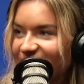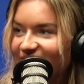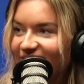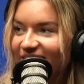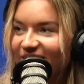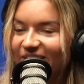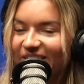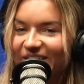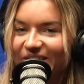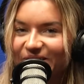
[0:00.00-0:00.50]

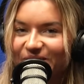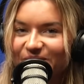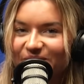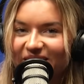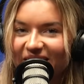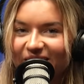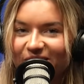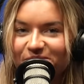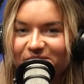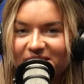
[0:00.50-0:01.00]

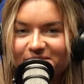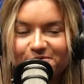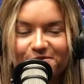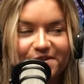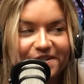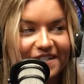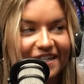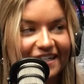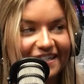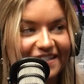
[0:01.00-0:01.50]
Syracuse, Alabama
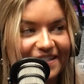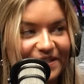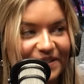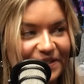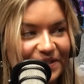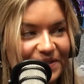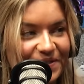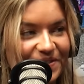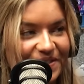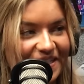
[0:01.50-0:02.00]
one day,
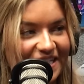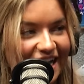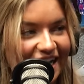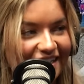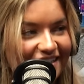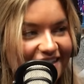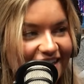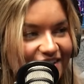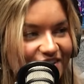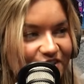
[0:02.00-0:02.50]
Syracuse the
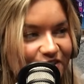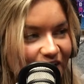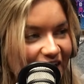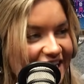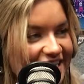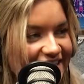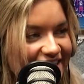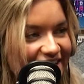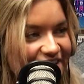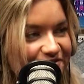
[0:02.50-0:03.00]
next. That's
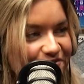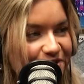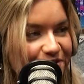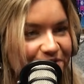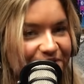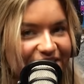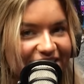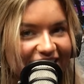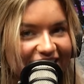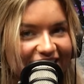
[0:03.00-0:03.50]
crazy if we
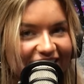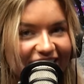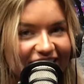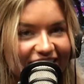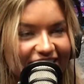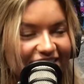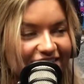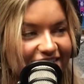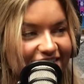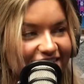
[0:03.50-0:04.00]
would have said
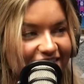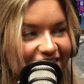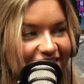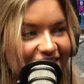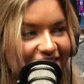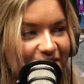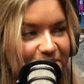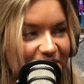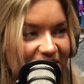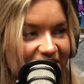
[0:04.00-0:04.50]
that
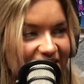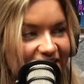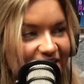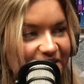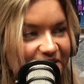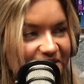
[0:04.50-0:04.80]
a month ago.